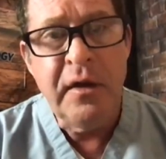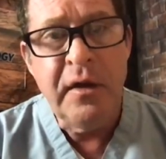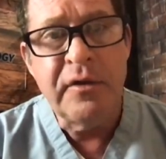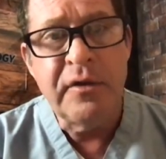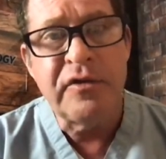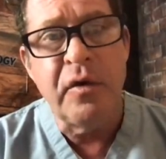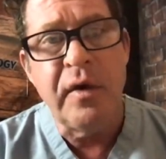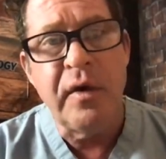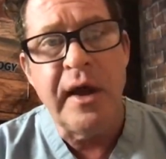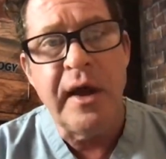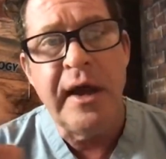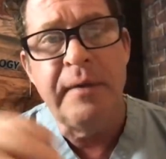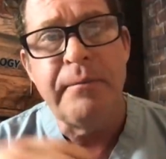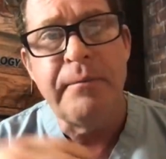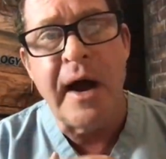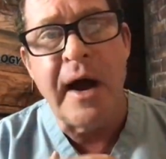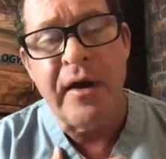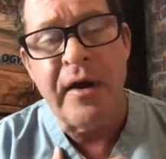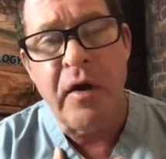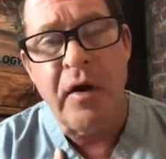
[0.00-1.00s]
So in
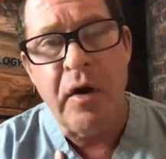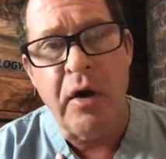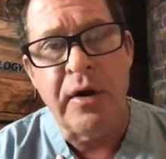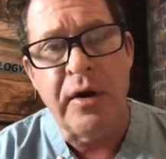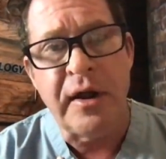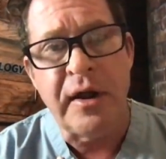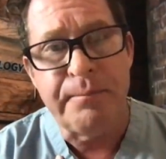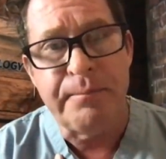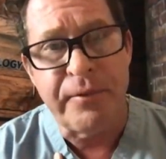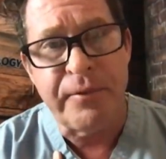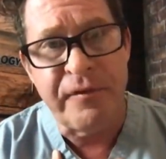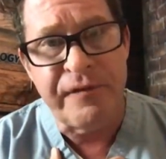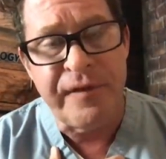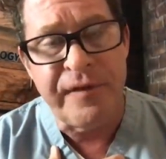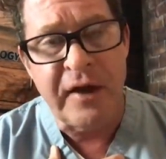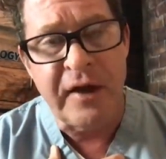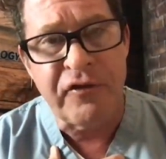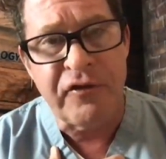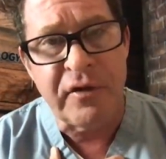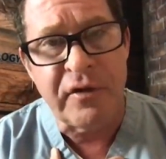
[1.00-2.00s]
my heart, it,
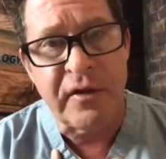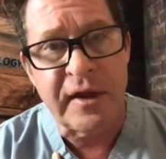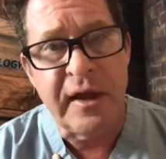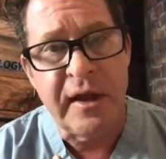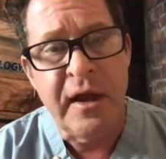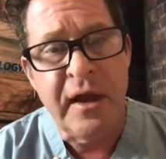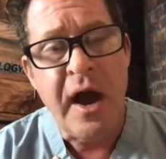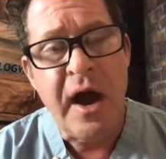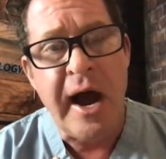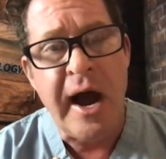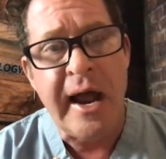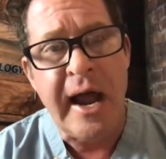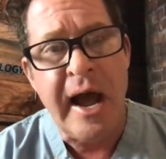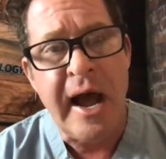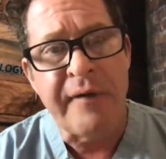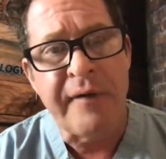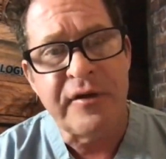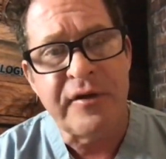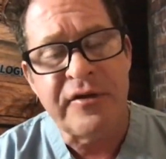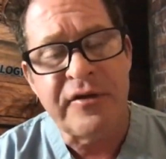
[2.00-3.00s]
professionally, I
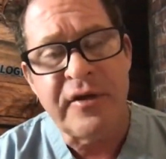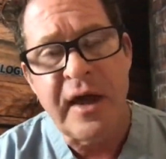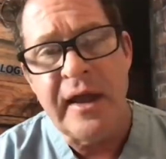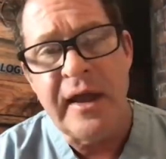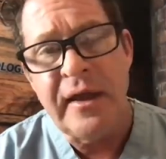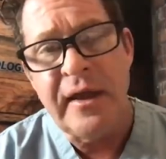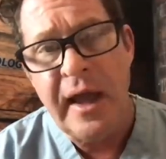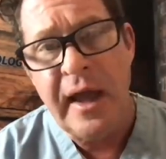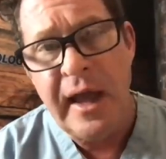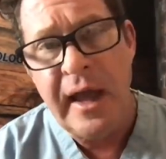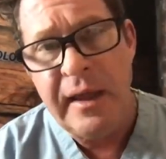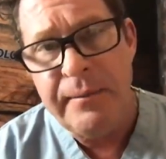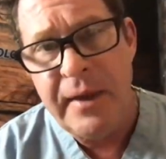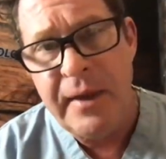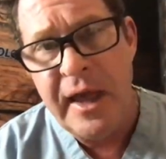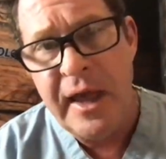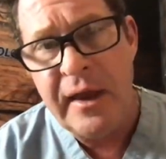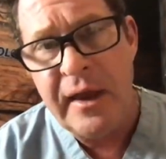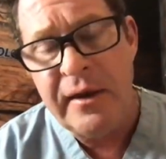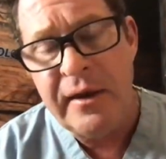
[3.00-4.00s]
have to say, hey
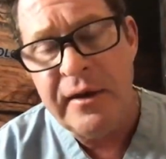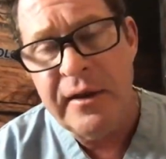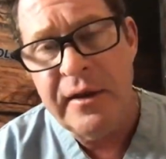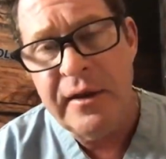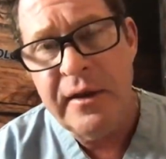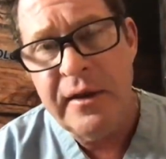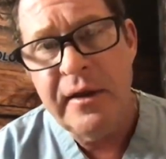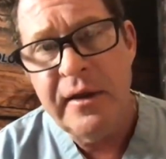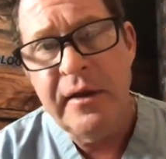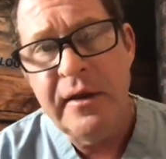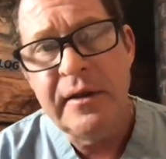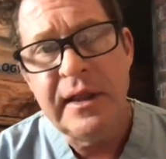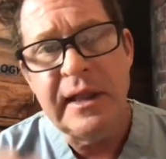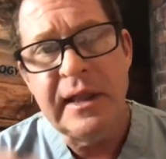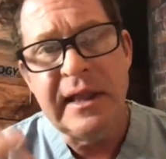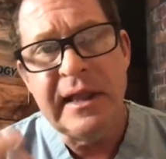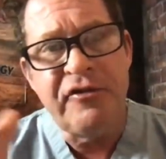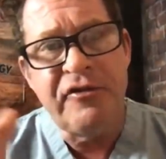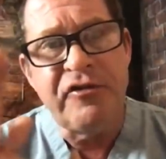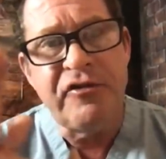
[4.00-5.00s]
man, let,
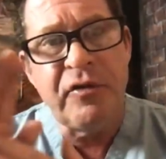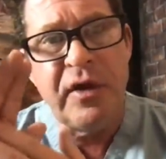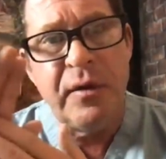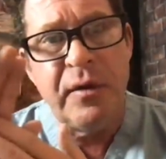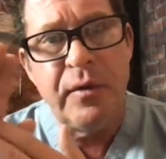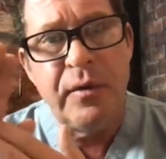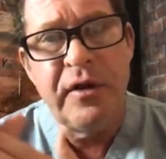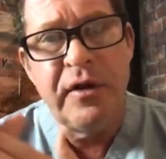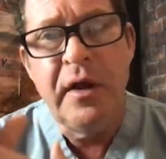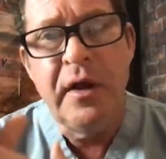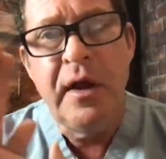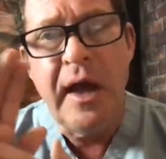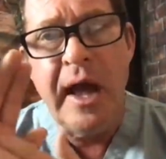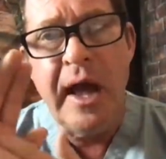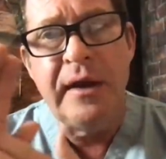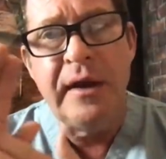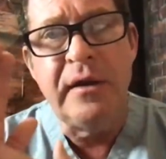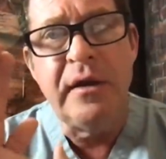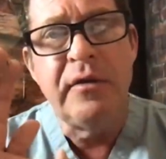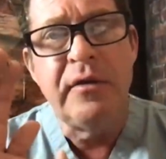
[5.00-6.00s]
let me show you what,
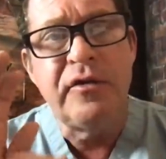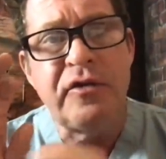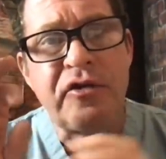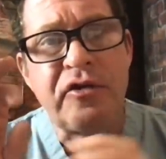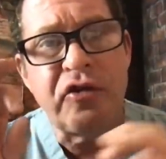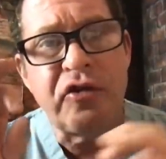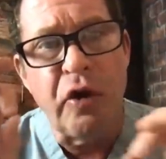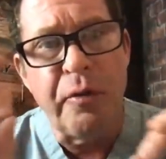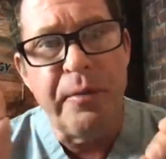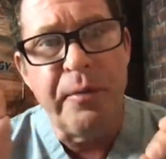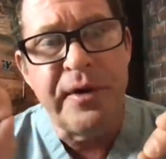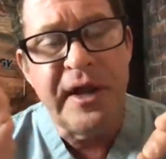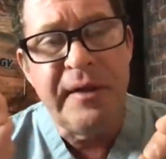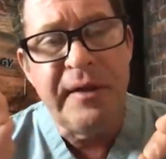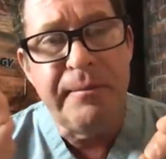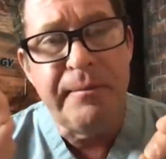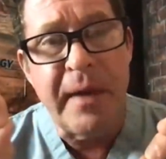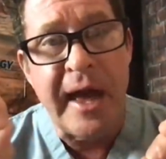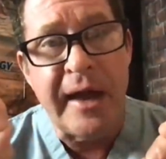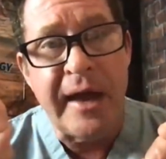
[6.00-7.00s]
and so
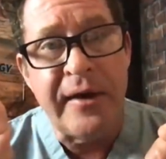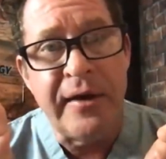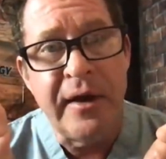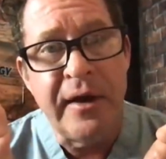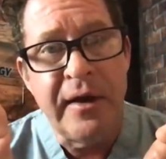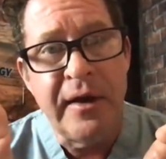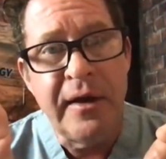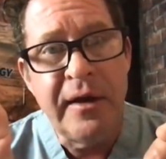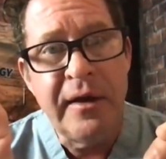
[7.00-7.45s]
many men